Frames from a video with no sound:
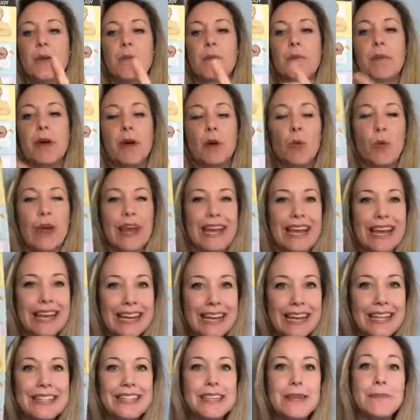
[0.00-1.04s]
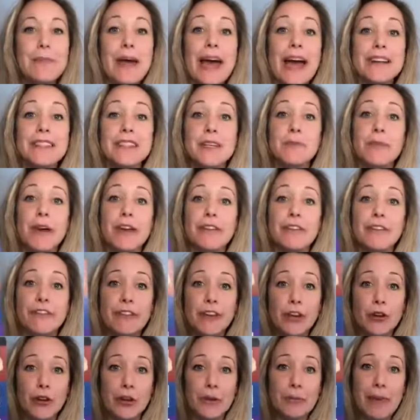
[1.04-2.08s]
But when it gets impacted by
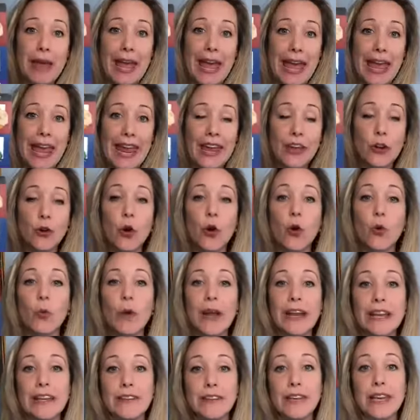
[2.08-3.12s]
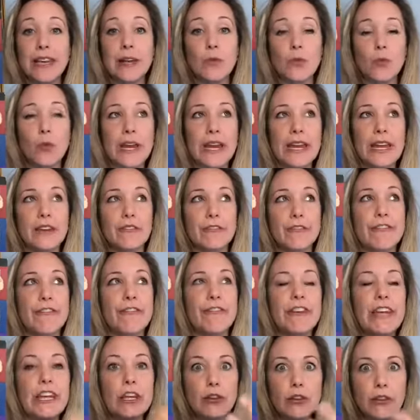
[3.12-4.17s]
fear and pain, or when it, it, can
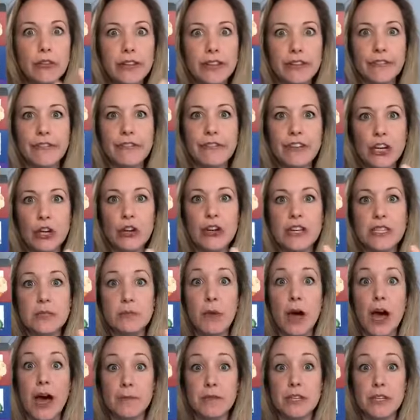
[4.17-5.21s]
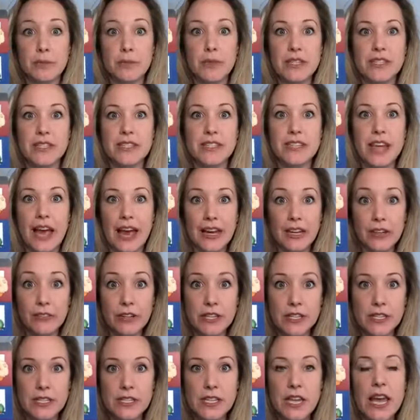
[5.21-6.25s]
feel that fear has popped up inside of
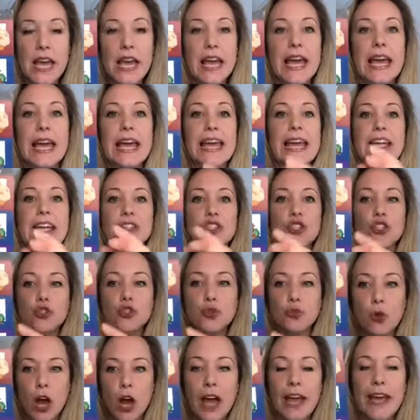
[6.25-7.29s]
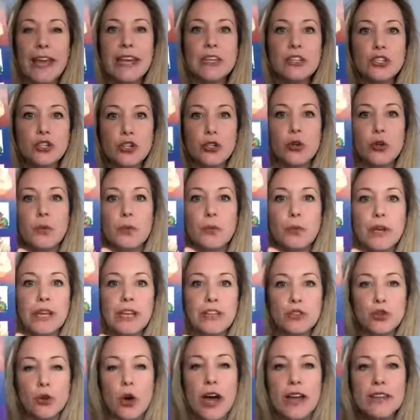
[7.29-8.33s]
us, it's trying to, it
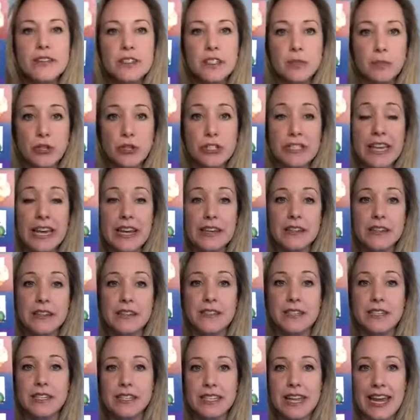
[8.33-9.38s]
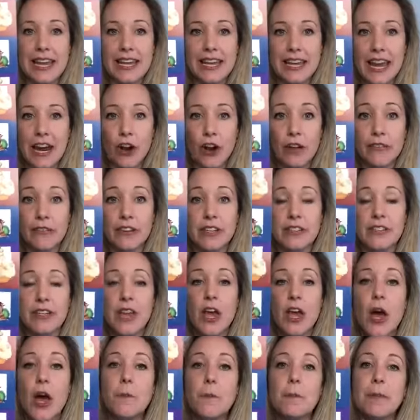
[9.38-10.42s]
tries to protect us and take care of us.
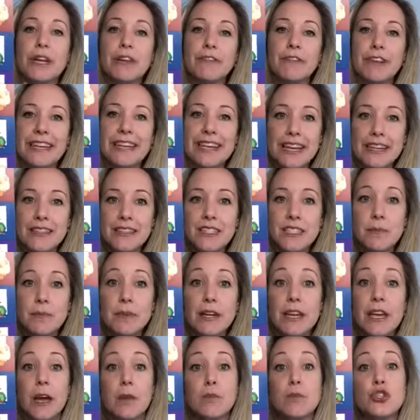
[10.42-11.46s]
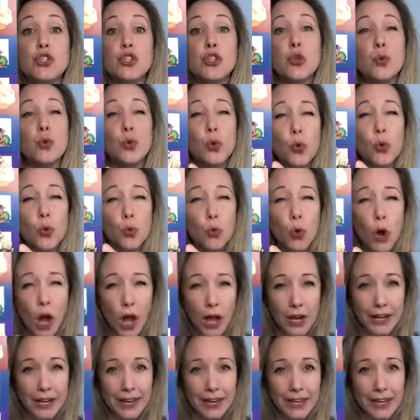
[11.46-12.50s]
But if it gets to become too
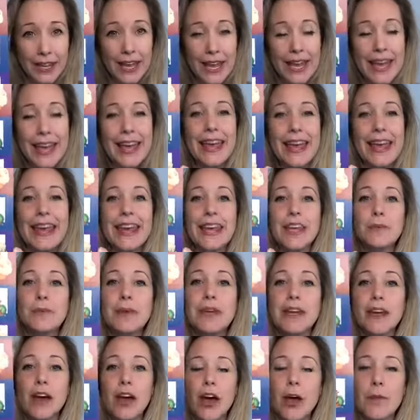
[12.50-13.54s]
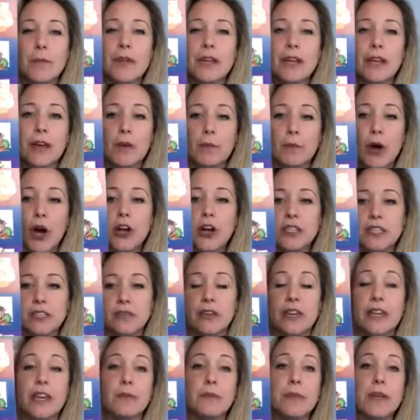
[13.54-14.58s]
chronic, it can become, and uh, parts of
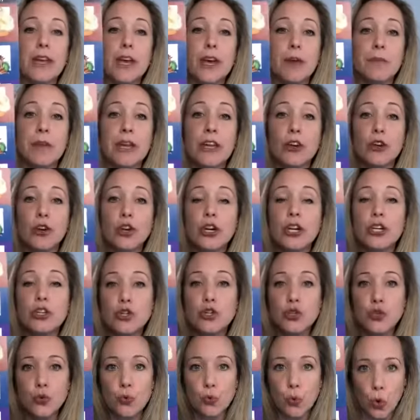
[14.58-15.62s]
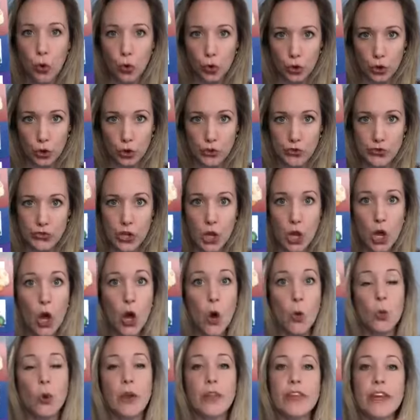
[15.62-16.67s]
it can become inner controllers
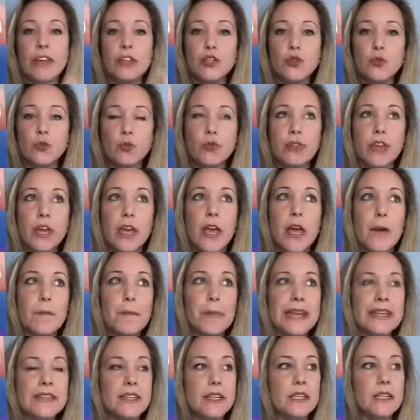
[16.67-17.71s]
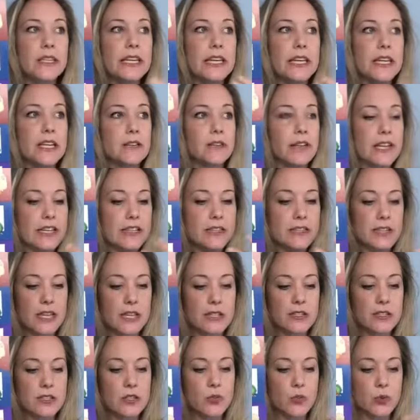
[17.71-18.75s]
where they, they basically it like
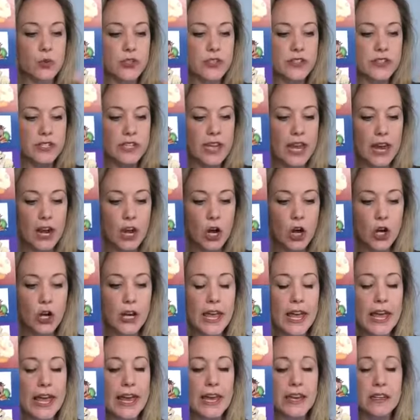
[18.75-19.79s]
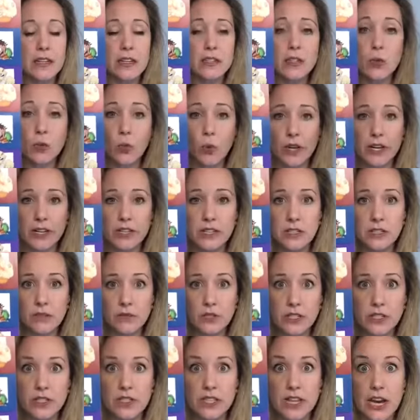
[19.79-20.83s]
senses we're scared. It doesn't want us to
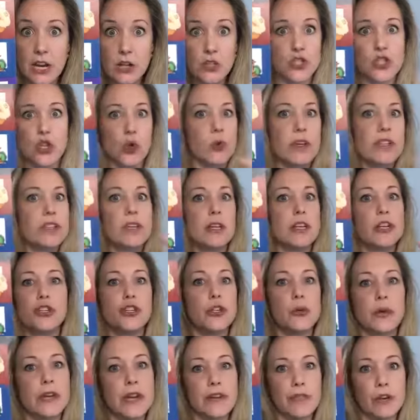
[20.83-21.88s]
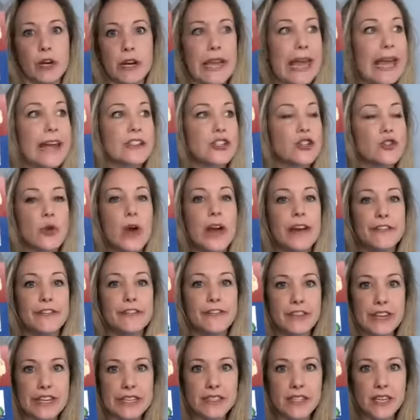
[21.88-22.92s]
feel scared. So it's going to do whatever it can to try to
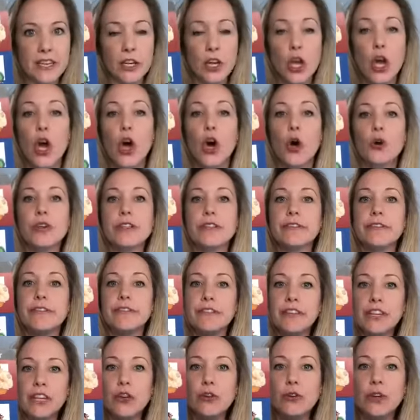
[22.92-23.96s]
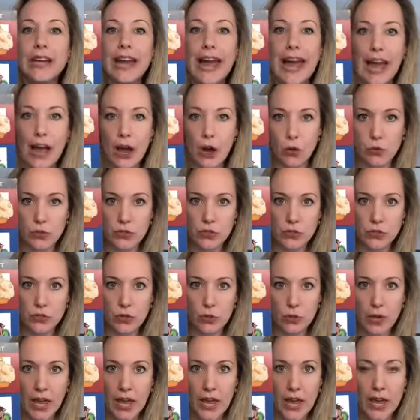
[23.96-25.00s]
fix it or to figure it out.
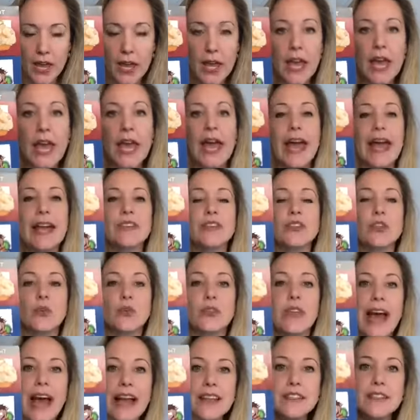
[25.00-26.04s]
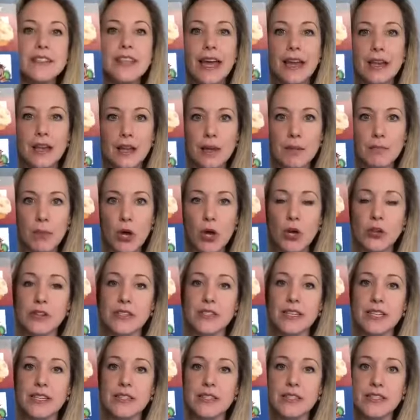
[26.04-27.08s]
Okay. And so that's that
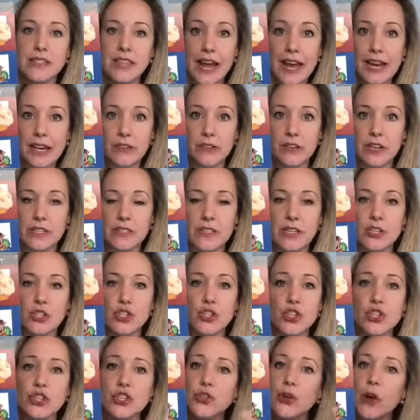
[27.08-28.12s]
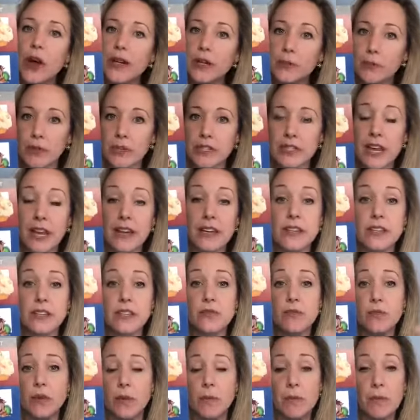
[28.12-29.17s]
impulse inside of us. It's just trying to protect us
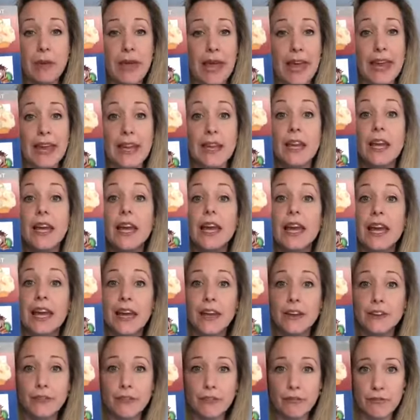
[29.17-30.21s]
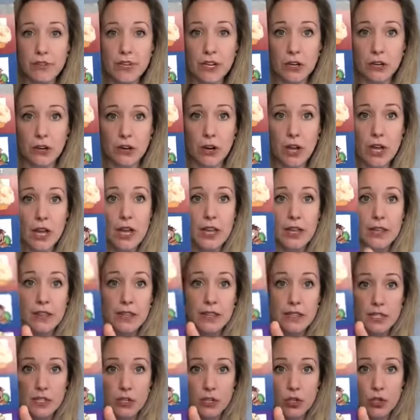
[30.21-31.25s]
from pain and fear,
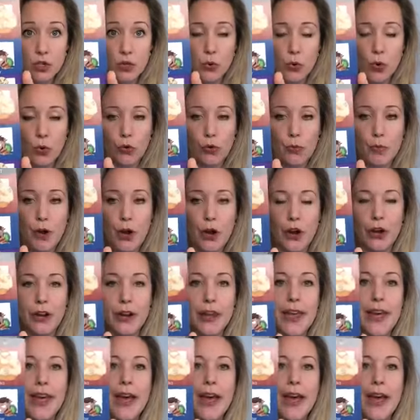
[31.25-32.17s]
this controller part.